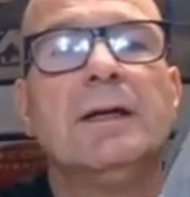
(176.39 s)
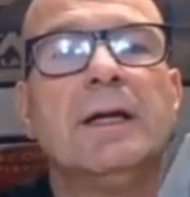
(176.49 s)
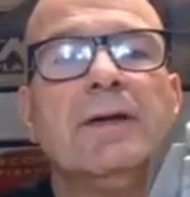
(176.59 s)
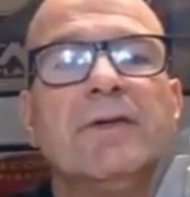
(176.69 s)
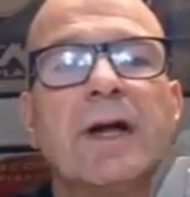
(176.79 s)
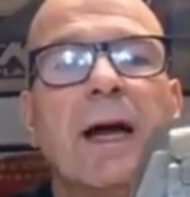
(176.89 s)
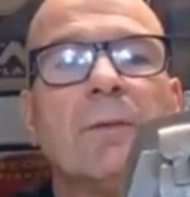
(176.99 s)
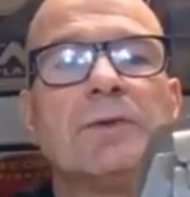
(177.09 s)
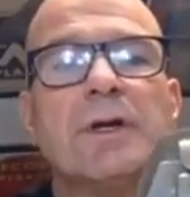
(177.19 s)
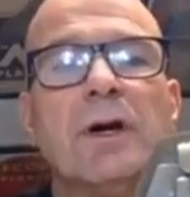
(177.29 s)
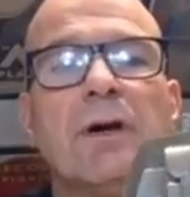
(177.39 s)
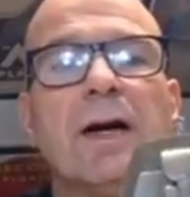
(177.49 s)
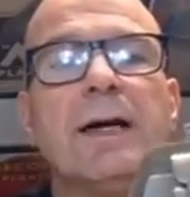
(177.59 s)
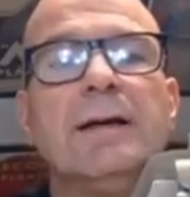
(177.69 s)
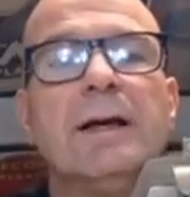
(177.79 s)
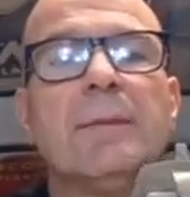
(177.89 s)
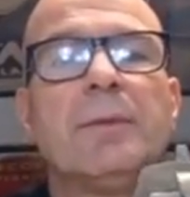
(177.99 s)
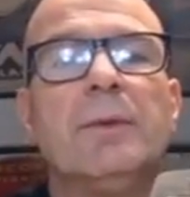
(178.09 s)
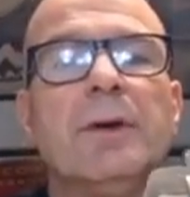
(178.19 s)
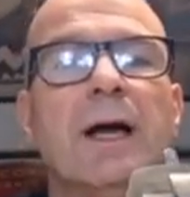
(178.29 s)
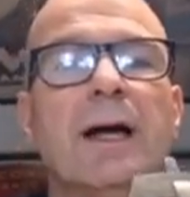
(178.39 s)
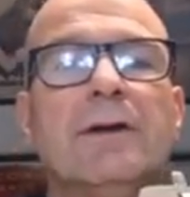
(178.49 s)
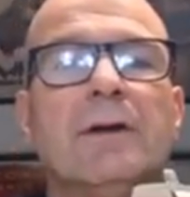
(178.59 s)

Lever cap was alright, happy with that.